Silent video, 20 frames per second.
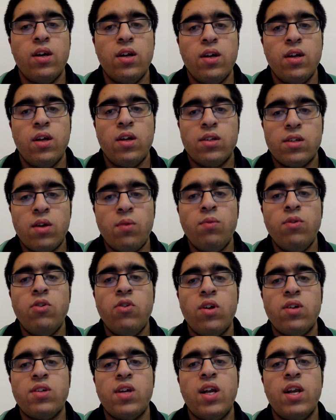someone who
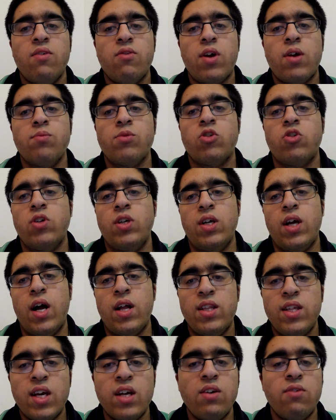does A-level chemistry, at
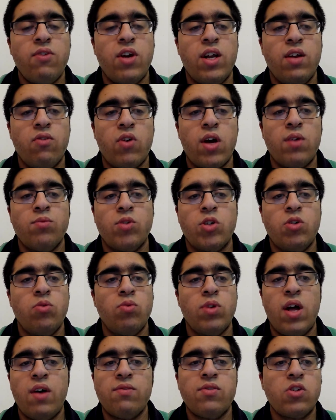the end of A-level chemistry,
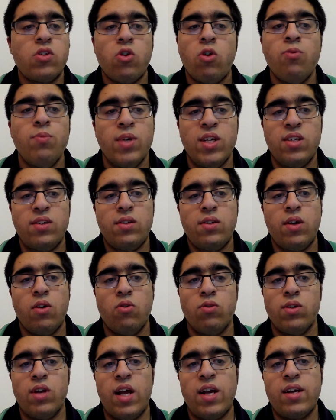would have so many
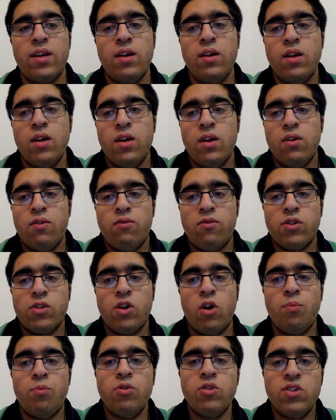skills. Like, for
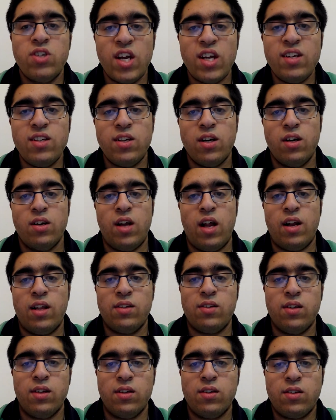example, data
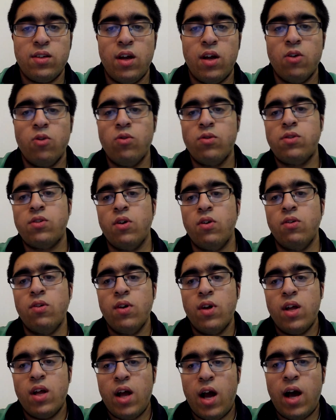analysis, and also
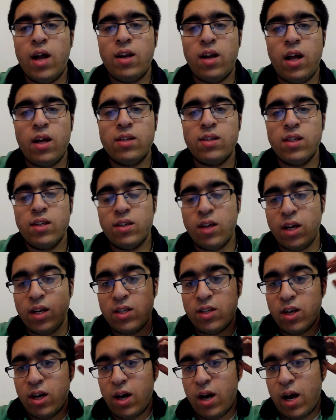analyzing
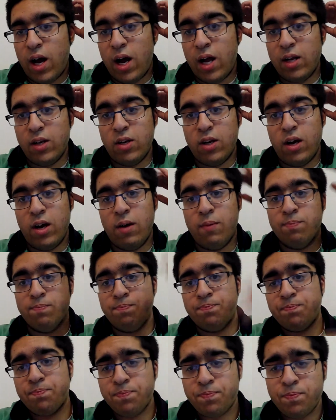data and
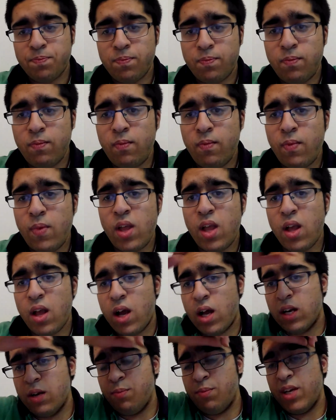
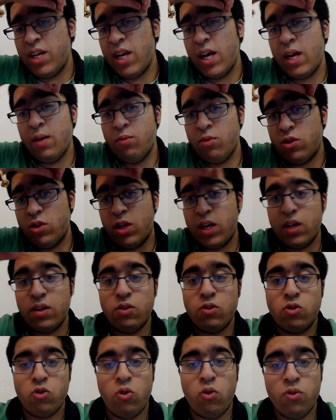kind of being able to kind of
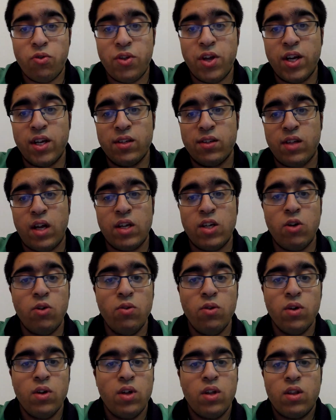draw things that you
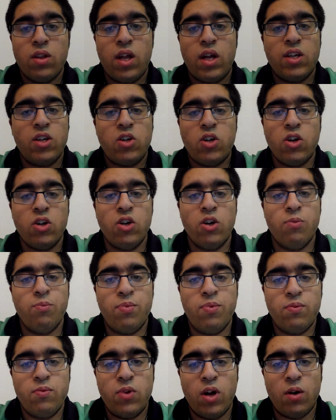couldn't
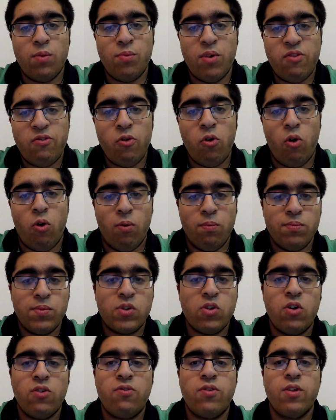have done before.
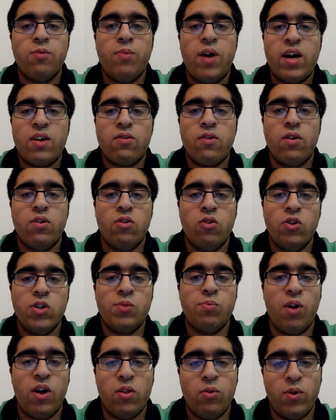Sorry for the background noise,
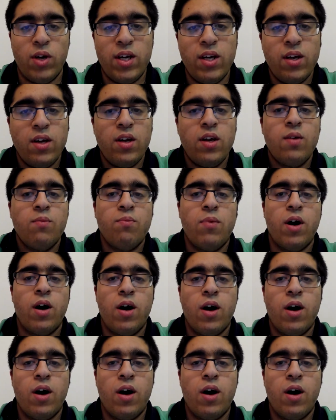by the way, but